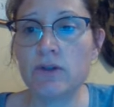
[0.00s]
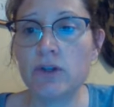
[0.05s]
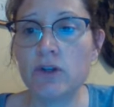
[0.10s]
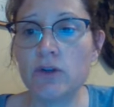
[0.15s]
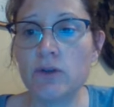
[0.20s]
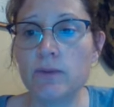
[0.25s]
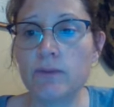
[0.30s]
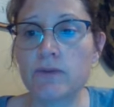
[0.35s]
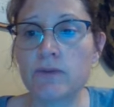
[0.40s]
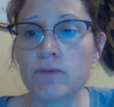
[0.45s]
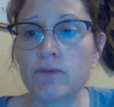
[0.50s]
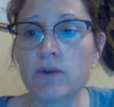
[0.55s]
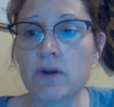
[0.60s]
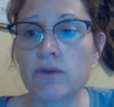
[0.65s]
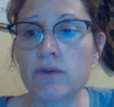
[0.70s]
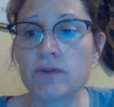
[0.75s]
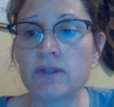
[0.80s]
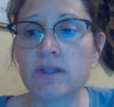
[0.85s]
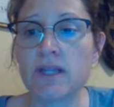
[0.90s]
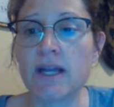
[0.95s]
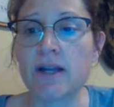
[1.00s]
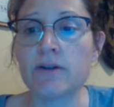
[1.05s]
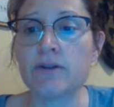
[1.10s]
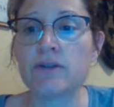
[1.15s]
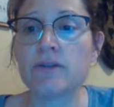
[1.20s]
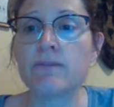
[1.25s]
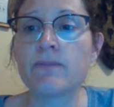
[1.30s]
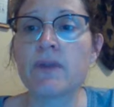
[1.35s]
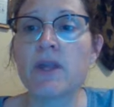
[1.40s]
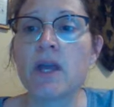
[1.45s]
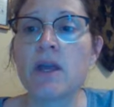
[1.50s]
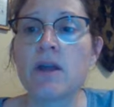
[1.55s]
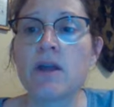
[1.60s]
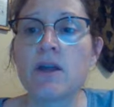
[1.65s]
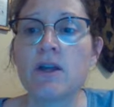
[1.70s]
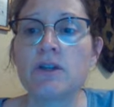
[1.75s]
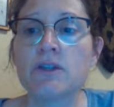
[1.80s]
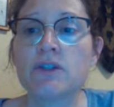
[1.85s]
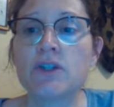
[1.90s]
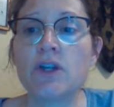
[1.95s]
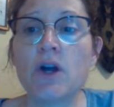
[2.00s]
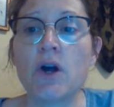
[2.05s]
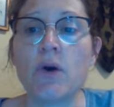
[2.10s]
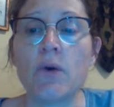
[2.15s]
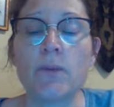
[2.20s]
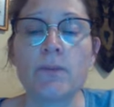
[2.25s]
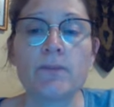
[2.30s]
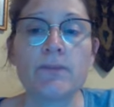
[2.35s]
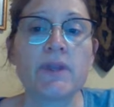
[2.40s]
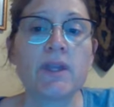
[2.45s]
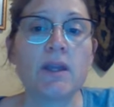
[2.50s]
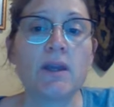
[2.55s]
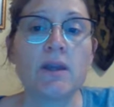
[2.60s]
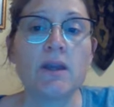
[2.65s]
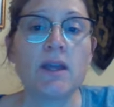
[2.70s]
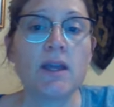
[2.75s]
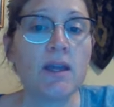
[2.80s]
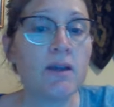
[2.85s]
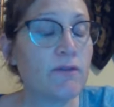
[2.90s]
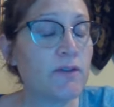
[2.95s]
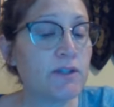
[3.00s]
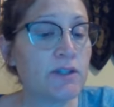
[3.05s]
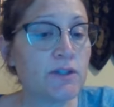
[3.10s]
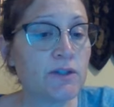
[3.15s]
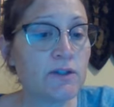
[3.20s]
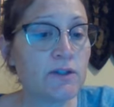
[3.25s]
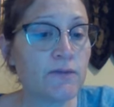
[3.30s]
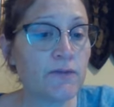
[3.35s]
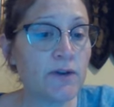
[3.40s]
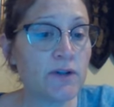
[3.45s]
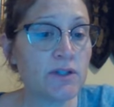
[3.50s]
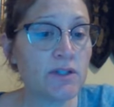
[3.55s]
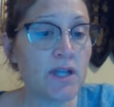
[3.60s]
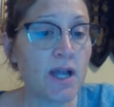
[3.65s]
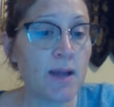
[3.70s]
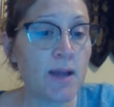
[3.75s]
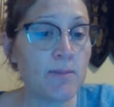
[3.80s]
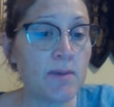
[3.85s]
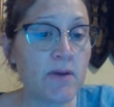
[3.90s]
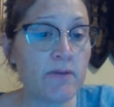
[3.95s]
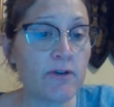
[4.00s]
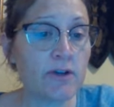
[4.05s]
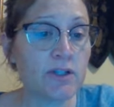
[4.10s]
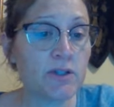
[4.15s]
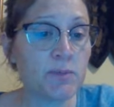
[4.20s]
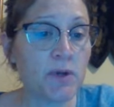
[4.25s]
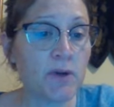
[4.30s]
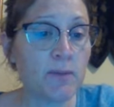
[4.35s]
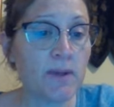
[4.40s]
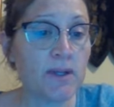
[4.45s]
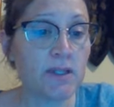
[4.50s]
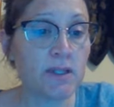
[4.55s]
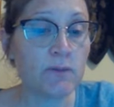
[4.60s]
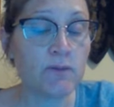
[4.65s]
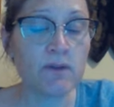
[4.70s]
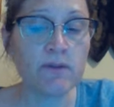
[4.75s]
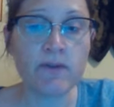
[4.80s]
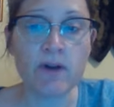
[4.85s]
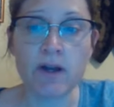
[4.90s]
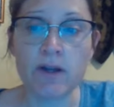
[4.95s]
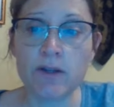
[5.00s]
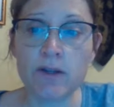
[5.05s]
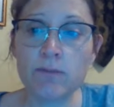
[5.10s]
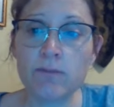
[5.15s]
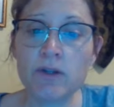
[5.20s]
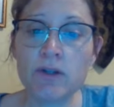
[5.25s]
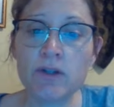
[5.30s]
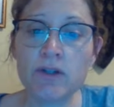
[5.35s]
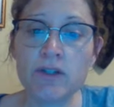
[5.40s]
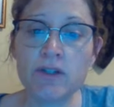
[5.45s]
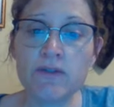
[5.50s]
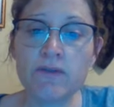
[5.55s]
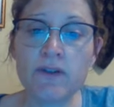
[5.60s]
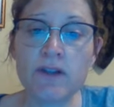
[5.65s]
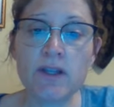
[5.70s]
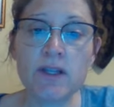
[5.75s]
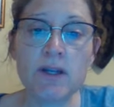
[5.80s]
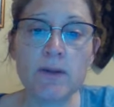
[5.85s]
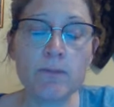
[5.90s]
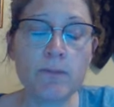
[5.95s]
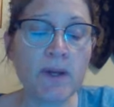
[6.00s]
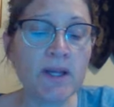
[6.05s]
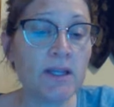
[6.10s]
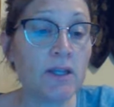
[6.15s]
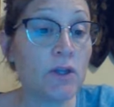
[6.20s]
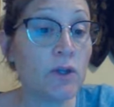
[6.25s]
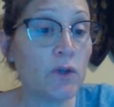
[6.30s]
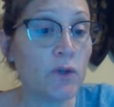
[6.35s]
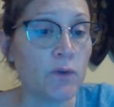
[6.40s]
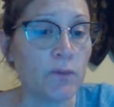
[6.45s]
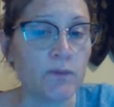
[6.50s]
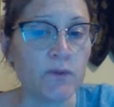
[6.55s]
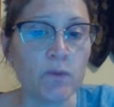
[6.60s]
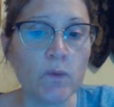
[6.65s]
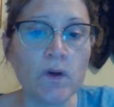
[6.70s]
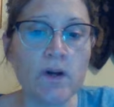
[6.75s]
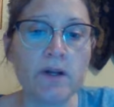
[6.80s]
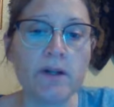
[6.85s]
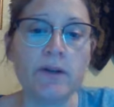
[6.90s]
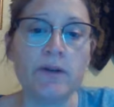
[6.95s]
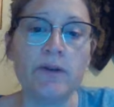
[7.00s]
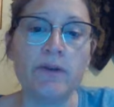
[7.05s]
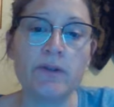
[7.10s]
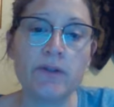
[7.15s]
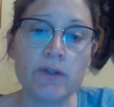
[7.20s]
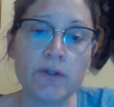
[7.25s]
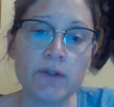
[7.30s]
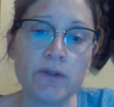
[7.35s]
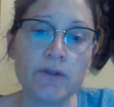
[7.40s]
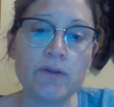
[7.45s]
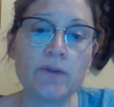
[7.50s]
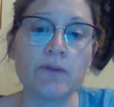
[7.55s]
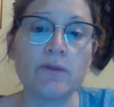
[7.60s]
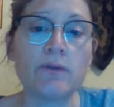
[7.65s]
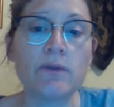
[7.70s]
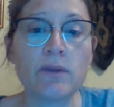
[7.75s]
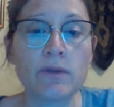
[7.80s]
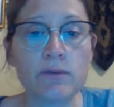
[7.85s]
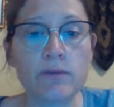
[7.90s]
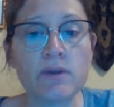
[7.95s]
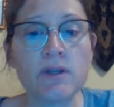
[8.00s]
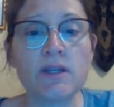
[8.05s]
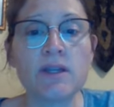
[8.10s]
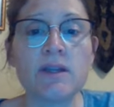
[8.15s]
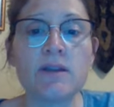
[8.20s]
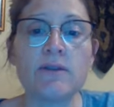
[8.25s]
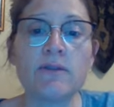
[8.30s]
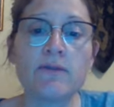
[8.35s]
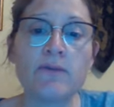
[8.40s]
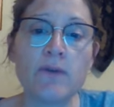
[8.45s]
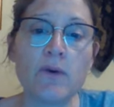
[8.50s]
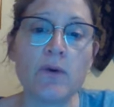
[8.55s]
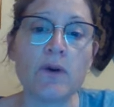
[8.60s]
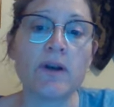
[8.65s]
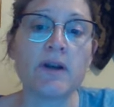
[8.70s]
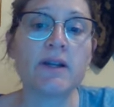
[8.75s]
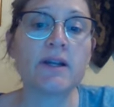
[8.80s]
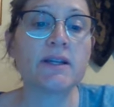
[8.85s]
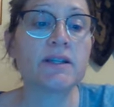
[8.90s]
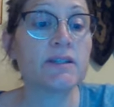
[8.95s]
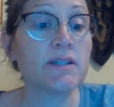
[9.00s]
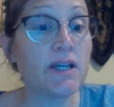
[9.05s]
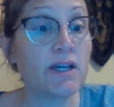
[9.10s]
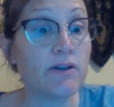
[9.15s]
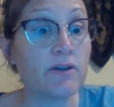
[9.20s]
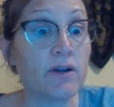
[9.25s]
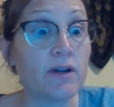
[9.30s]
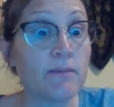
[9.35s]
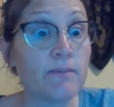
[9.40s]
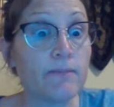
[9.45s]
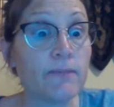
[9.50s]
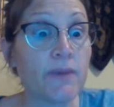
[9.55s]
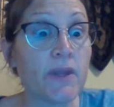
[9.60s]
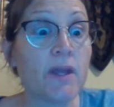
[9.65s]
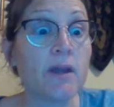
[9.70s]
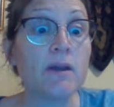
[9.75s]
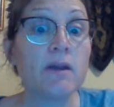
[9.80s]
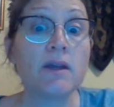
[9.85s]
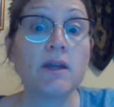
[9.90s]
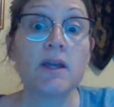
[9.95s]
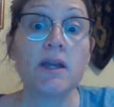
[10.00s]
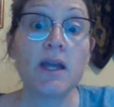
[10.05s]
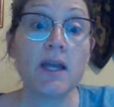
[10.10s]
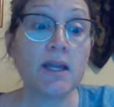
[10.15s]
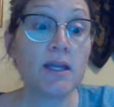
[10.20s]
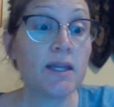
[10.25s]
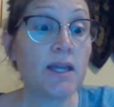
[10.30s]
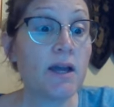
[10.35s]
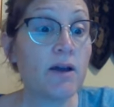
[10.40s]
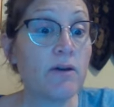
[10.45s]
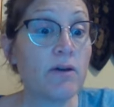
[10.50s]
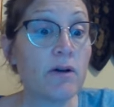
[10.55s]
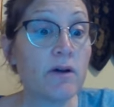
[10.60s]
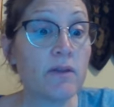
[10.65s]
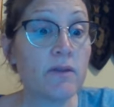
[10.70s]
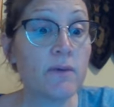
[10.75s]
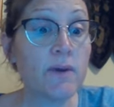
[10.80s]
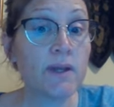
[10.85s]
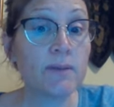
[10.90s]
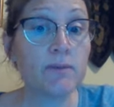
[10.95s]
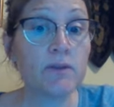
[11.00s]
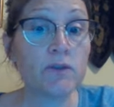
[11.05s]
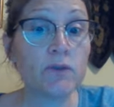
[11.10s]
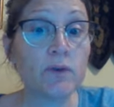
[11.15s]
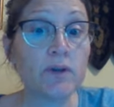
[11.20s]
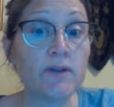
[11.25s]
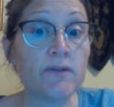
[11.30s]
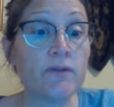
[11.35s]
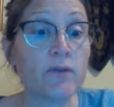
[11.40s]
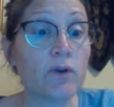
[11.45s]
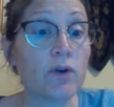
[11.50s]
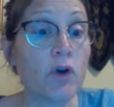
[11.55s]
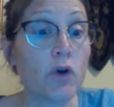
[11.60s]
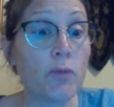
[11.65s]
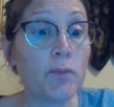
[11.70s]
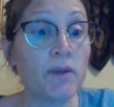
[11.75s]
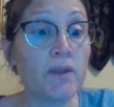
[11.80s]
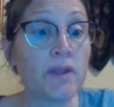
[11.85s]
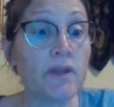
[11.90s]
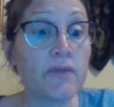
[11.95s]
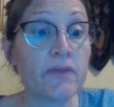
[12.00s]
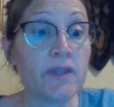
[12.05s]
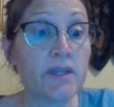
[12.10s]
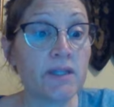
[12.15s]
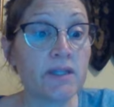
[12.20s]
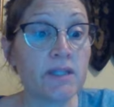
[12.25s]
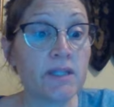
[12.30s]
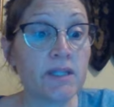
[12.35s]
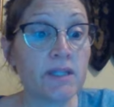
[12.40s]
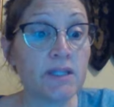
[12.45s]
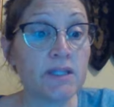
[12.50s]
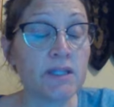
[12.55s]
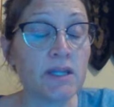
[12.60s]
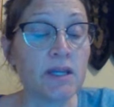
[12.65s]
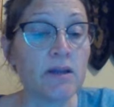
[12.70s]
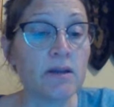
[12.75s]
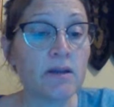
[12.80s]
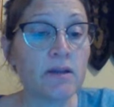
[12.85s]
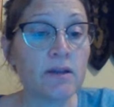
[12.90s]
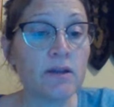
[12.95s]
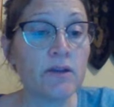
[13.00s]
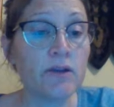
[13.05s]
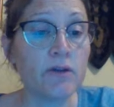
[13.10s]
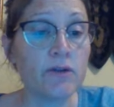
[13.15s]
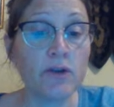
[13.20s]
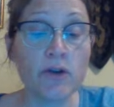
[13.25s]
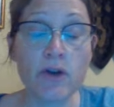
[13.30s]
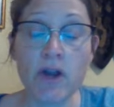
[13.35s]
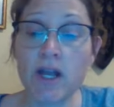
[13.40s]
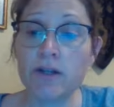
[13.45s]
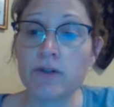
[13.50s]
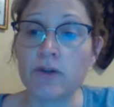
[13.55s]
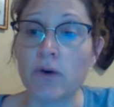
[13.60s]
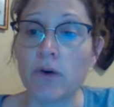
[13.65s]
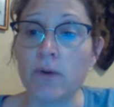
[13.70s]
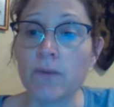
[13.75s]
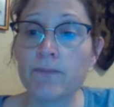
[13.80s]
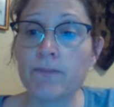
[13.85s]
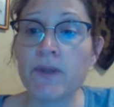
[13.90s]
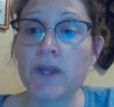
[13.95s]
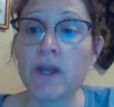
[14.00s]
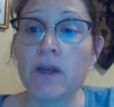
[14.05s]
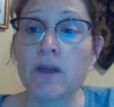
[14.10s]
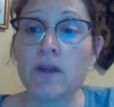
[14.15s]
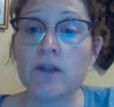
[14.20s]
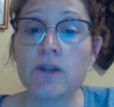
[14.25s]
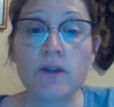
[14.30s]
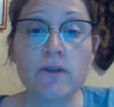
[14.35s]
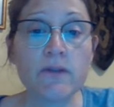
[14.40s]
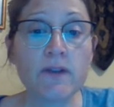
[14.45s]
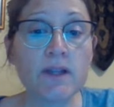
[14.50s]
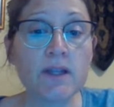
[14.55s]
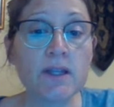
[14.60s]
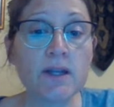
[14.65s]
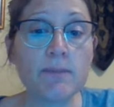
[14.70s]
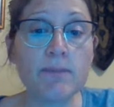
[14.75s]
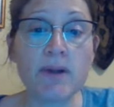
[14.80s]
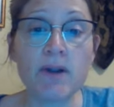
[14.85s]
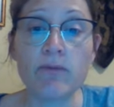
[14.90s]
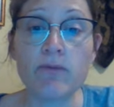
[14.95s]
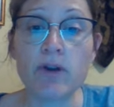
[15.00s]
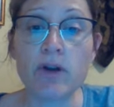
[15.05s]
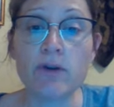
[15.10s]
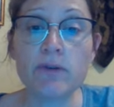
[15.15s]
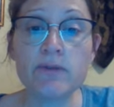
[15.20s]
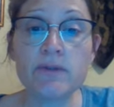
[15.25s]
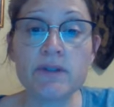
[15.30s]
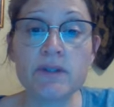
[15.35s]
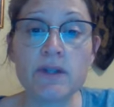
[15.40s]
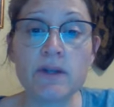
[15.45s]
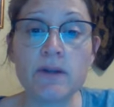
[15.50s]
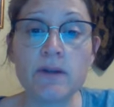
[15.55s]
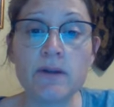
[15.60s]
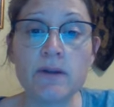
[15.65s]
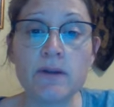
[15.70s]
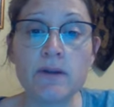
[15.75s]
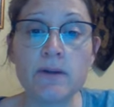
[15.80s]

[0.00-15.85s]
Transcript: cubes, rows, layers. So if this is your first time ever experimenting with volume, you could just fill it up by cubes, 1, 2, 3, 4, etc. And count all the way up to 24, hoping that this is, your end goal. Fill it up by rows.